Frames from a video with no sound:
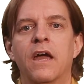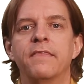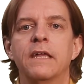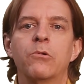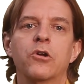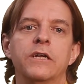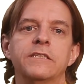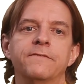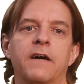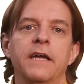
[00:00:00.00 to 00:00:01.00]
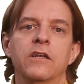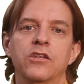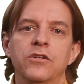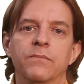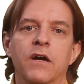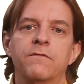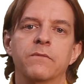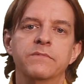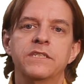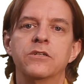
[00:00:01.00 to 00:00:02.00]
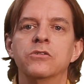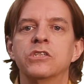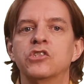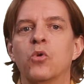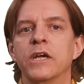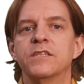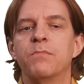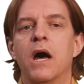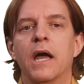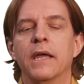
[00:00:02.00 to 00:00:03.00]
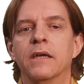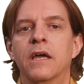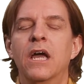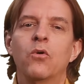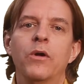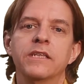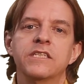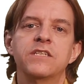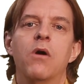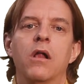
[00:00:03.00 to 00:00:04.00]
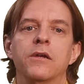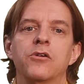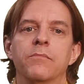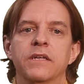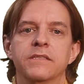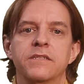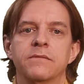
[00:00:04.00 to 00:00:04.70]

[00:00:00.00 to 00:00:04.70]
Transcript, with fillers: Then we're going to define a loop from 0 to twice pi, going in small increments.